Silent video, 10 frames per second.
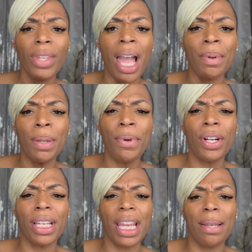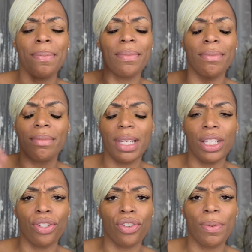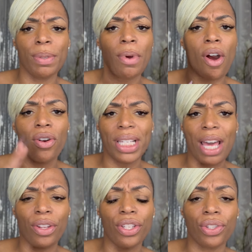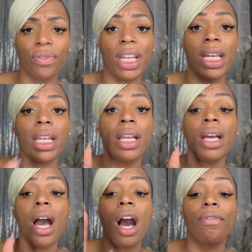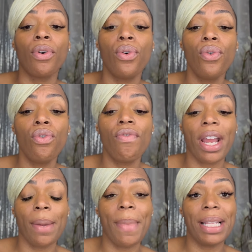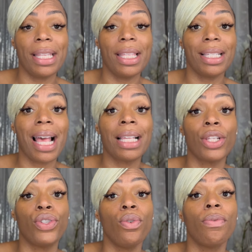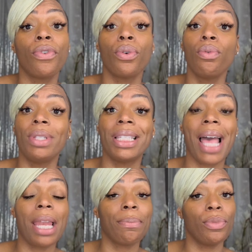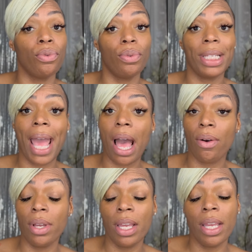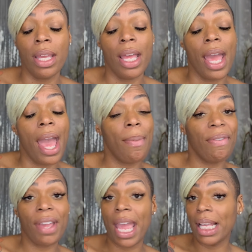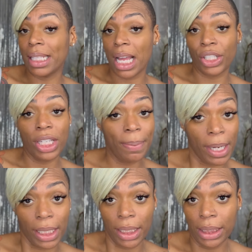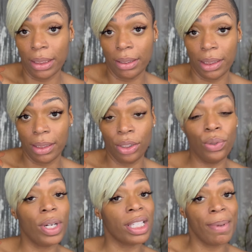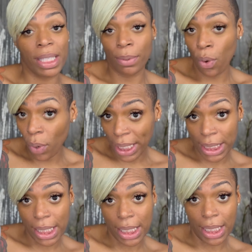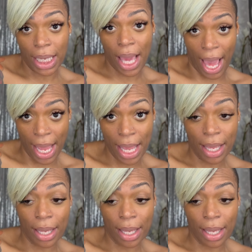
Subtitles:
I'm going to put her name in the description bar or down on the screen of who recommended this as a dupe for Oud Satin Mood. Now, MFK is not cheap, honey. You gonna spend some coins, okay?